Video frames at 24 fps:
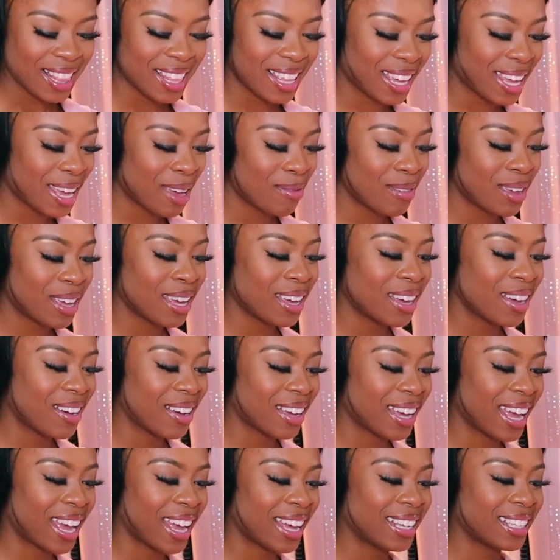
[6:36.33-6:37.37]
look at me.
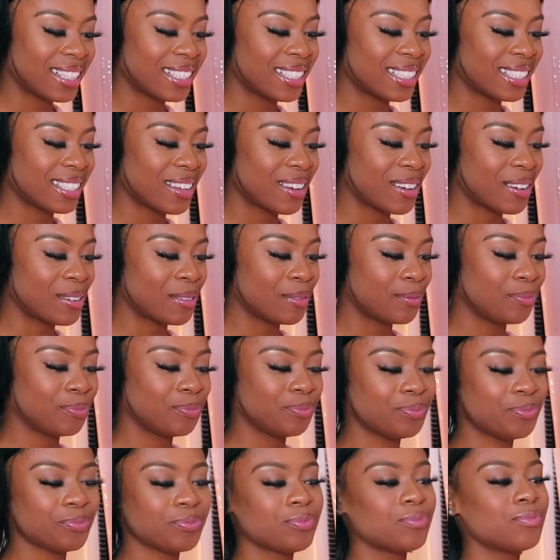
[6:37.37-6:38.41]
Okay, so
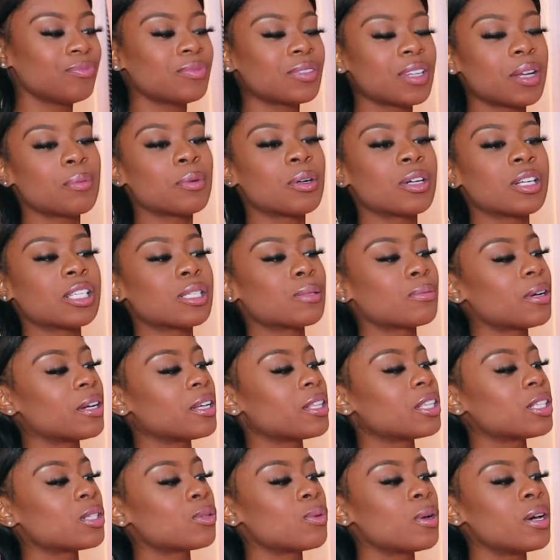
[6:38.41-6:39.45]
I'm gonna spray
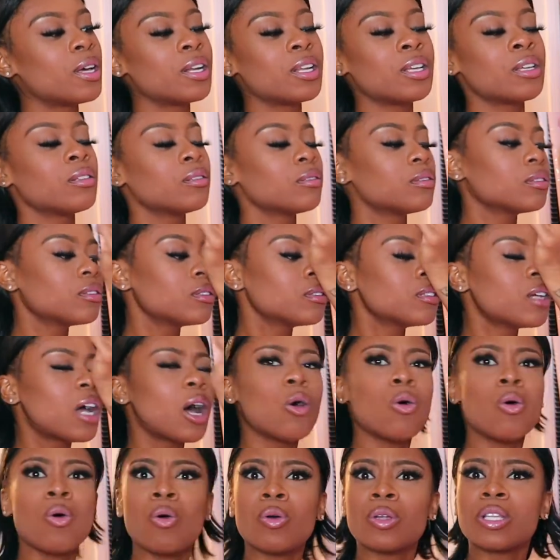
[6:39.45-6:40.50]
this one.
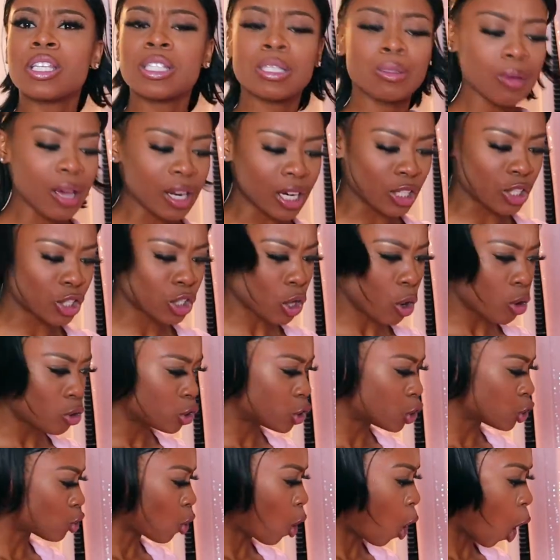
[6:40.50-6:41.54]
Oh, this one is
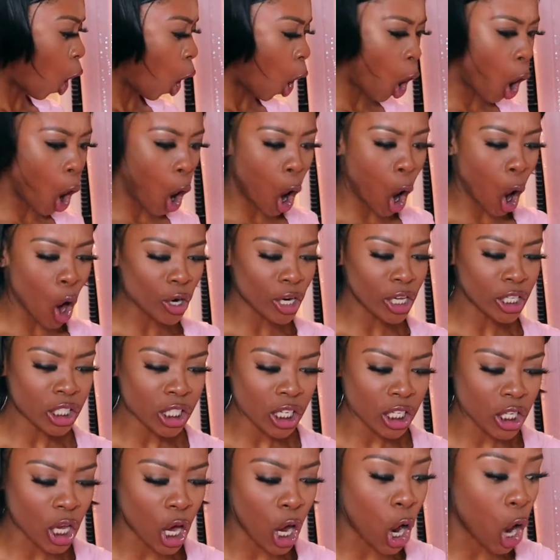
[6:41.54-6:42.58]
so. Oh, this
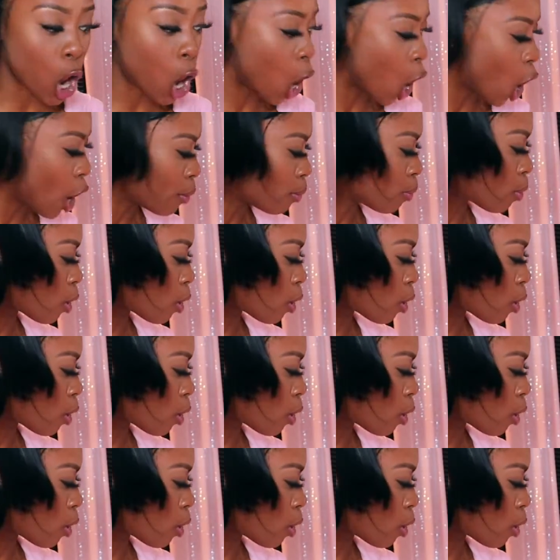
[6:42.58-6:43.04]
is a good